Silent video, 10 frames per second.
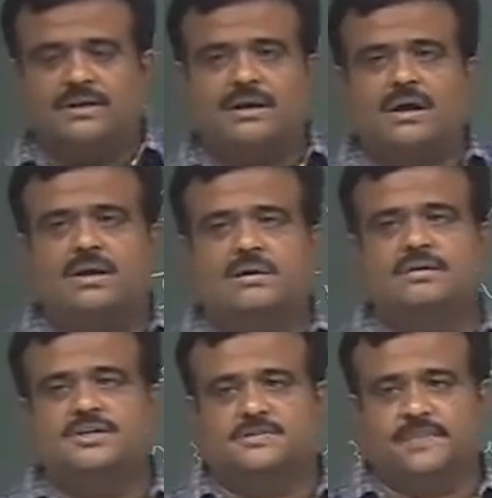the
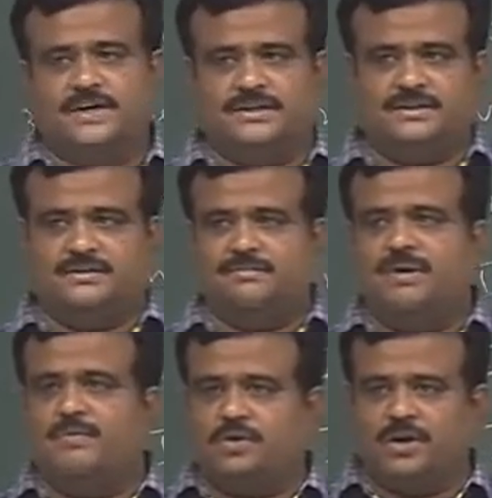space
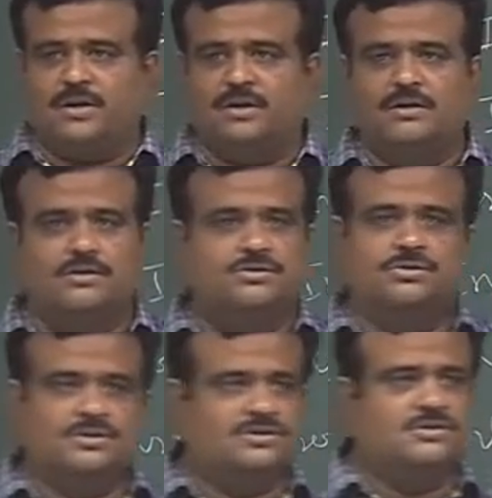memory.
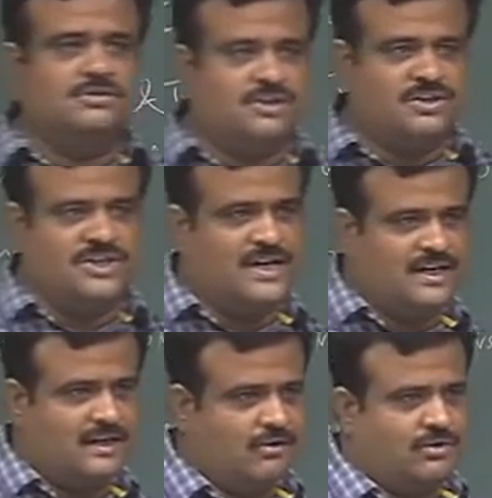So, this is not a
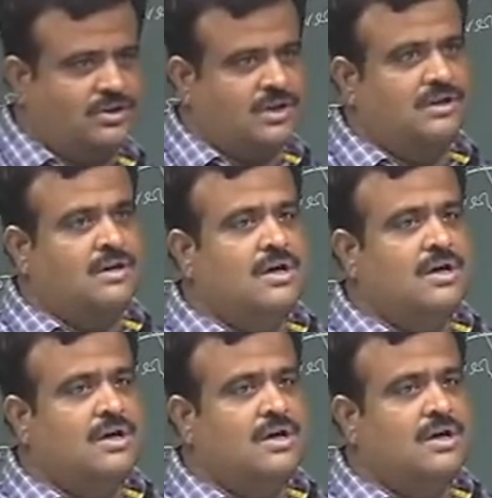static allocation.